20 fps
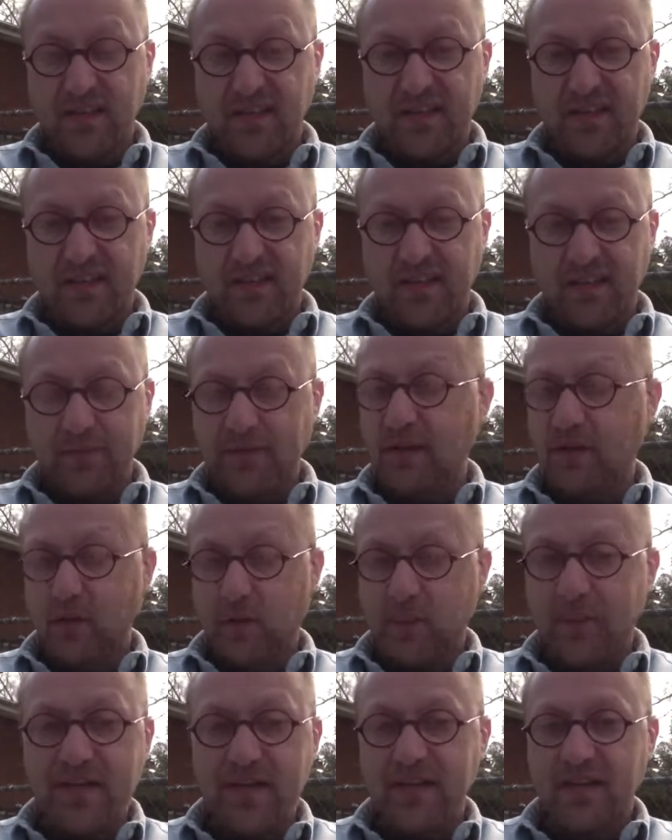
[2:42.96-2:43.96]

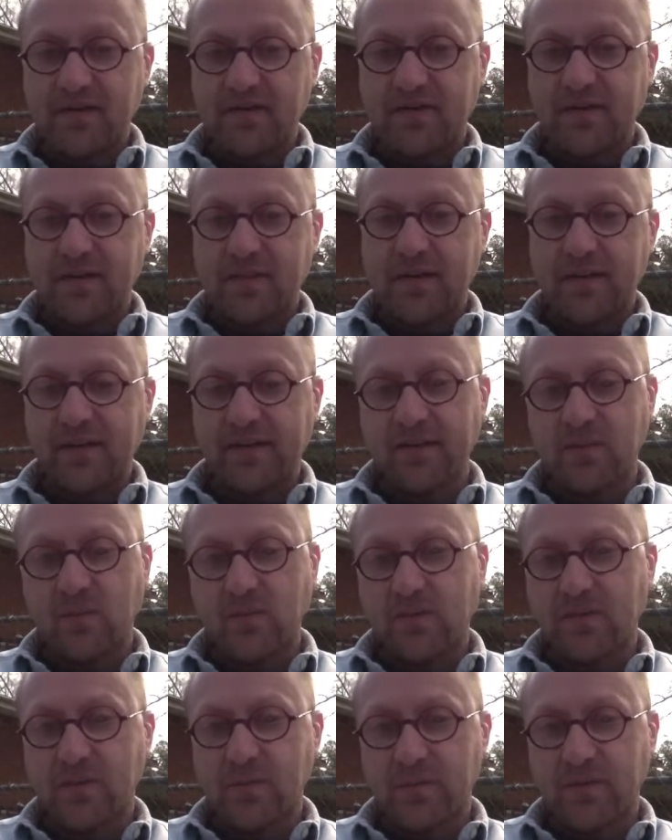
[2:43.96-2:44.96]
Immediate feedback, and of
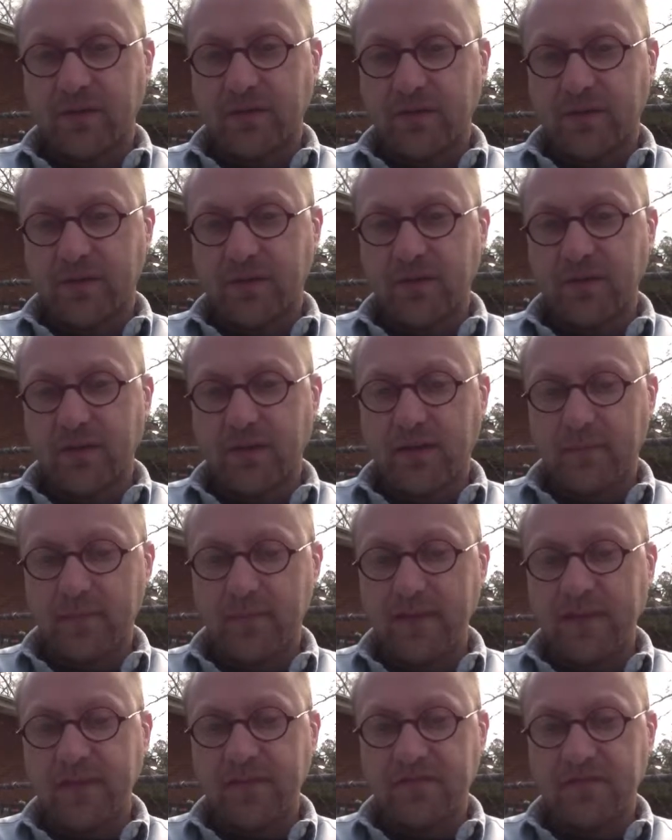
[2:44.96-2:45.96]
course a computer can do that.
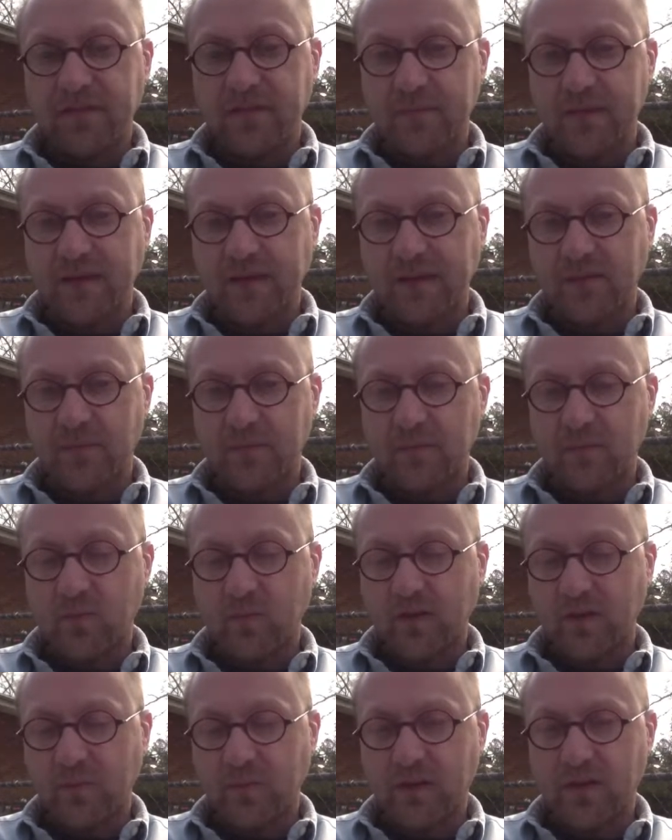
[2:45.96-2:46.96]
Immediate feedback
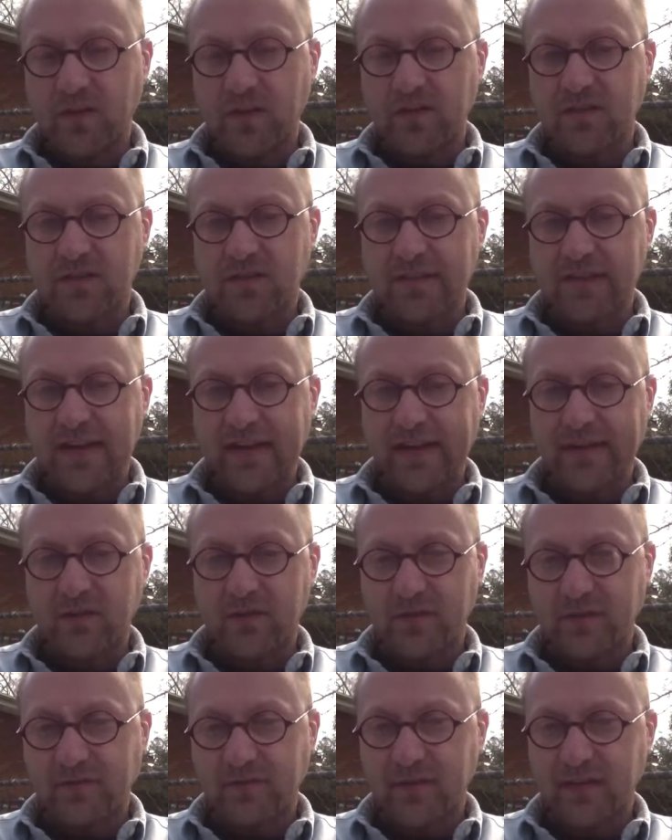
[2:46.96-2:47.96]
in regards to the
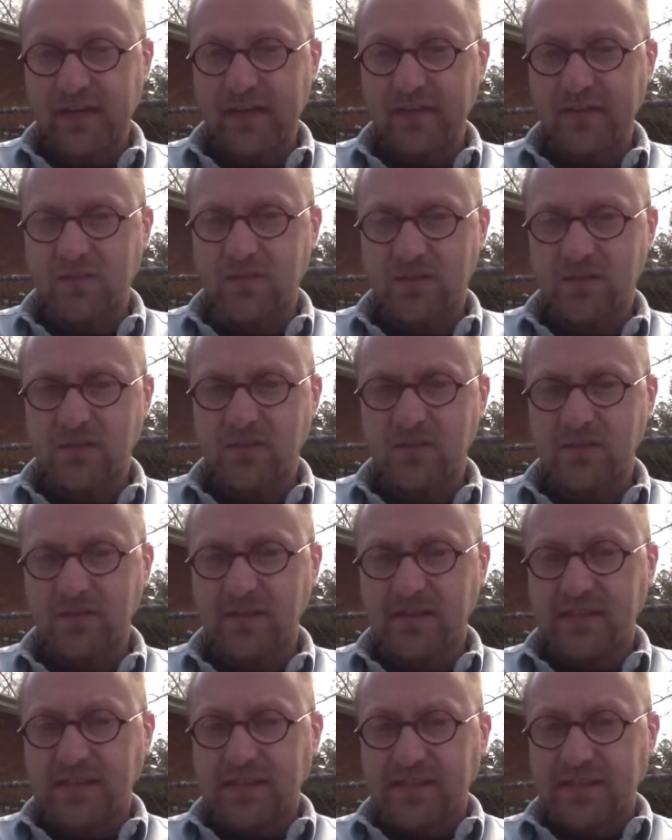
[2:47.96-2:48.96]
accuracy of their answers.
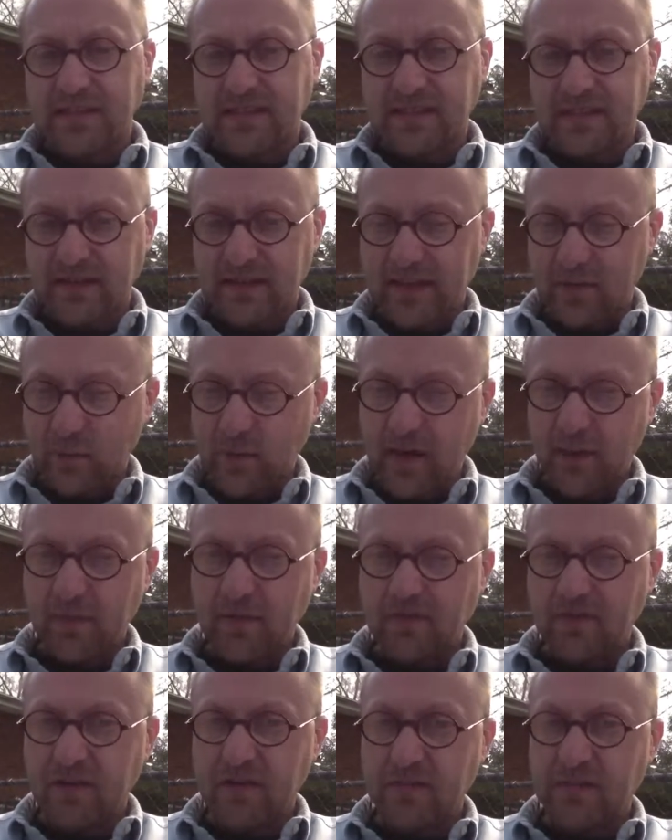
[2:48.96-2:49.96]
So that
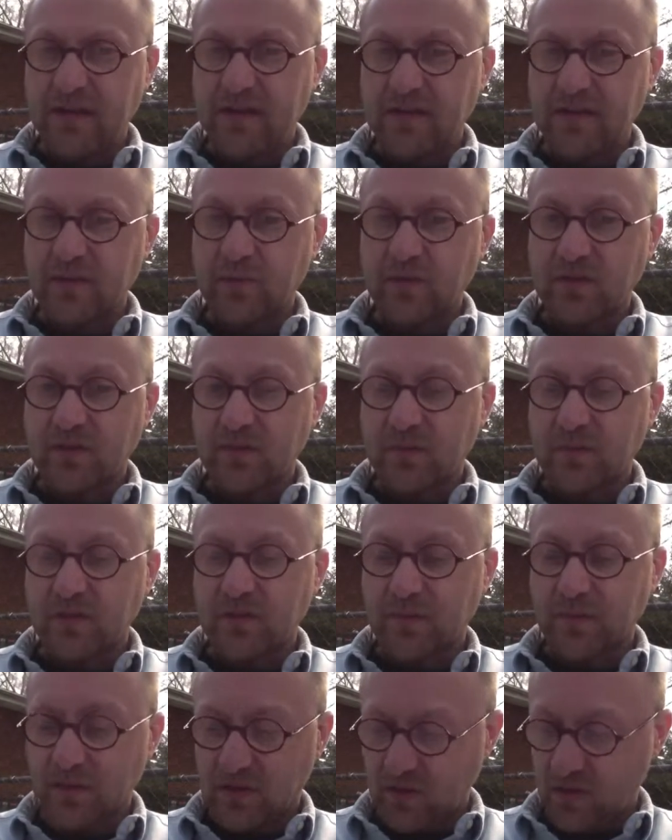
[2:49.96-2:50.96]
rapid feedback is principle
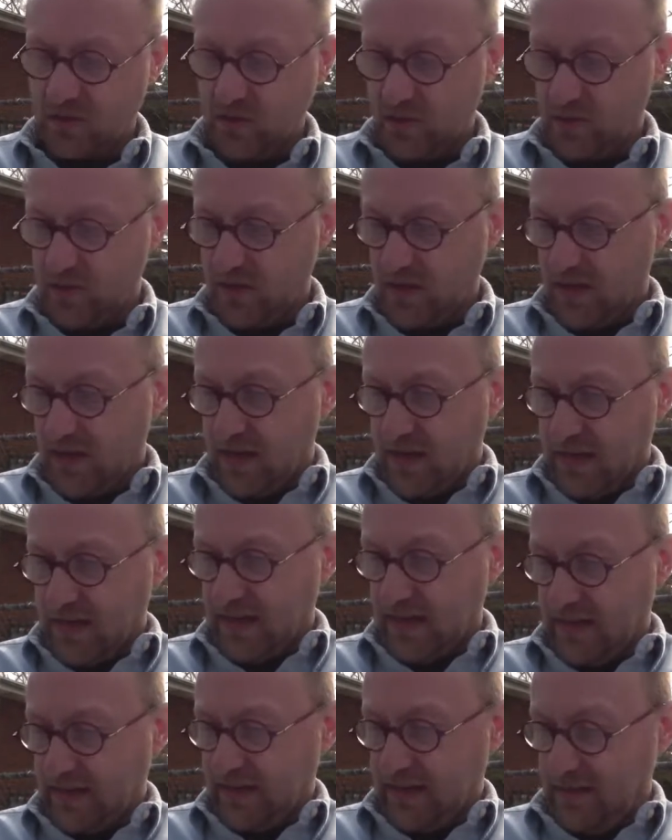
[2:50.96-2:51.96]
number 2.
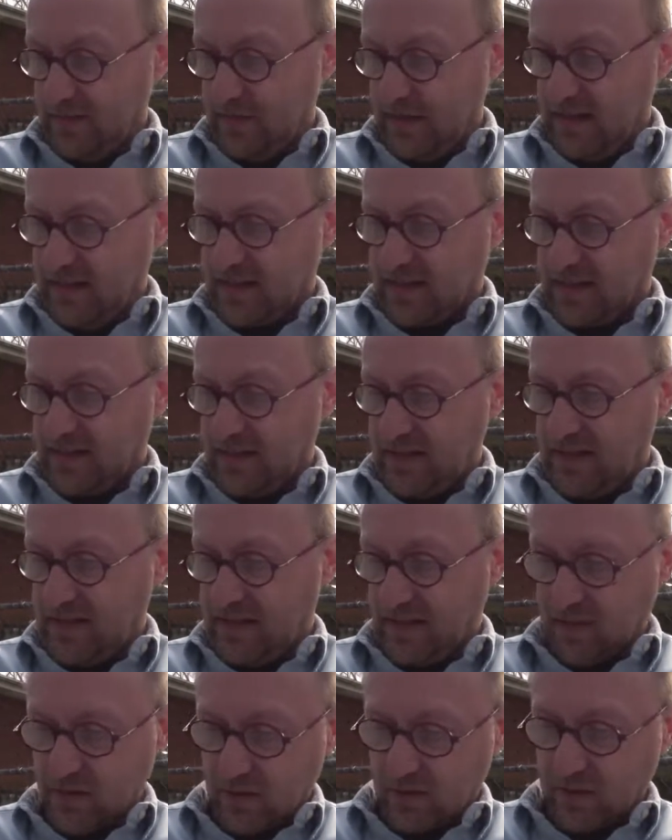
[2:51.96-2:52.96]
And then basically the
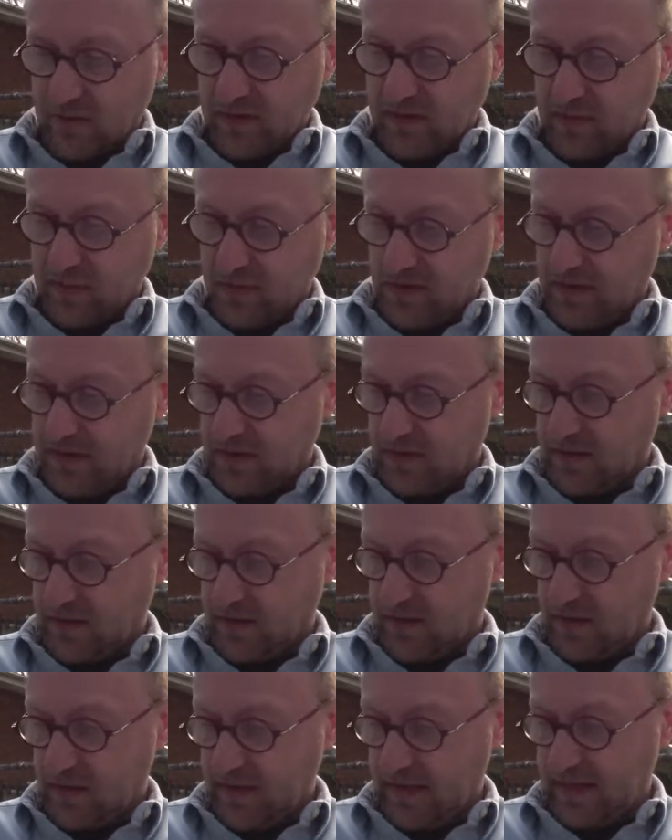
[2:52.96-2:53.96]
third principle is
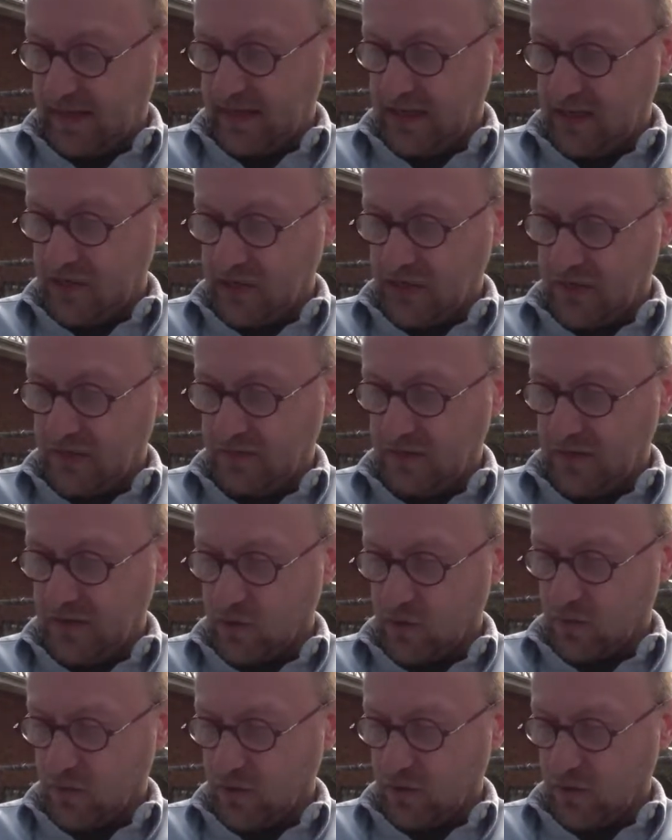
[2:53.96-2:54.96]
you let each
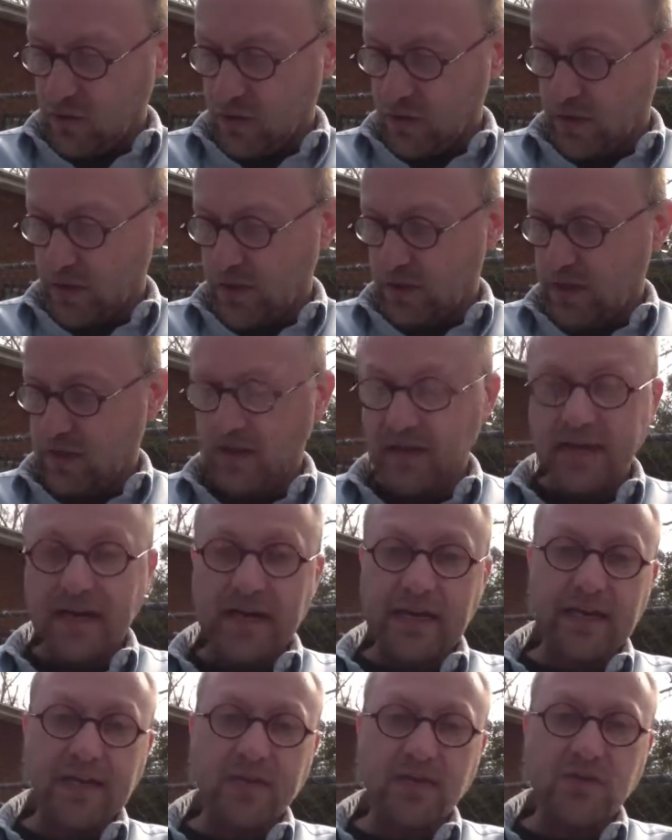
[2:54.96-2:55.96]
individual learn
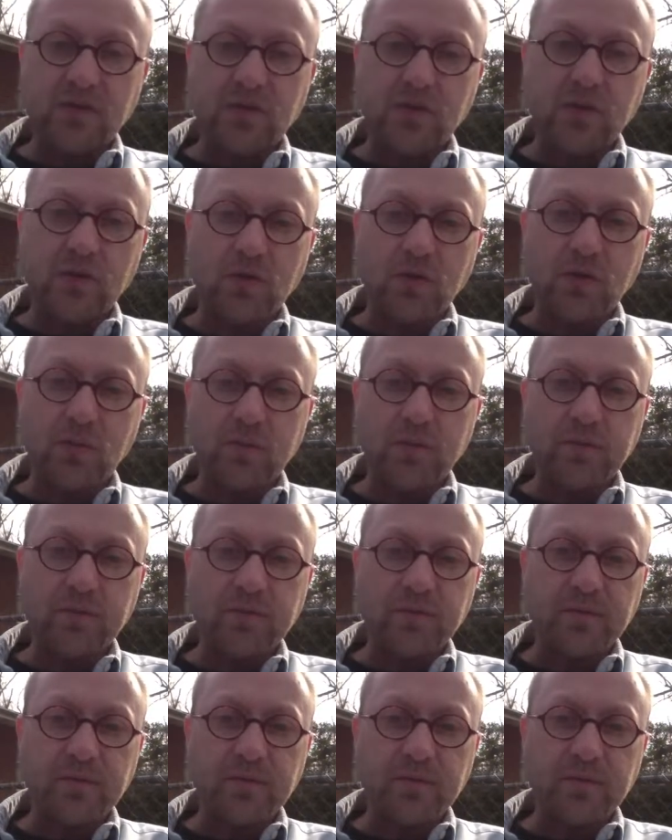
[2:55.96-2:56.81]
at his or her own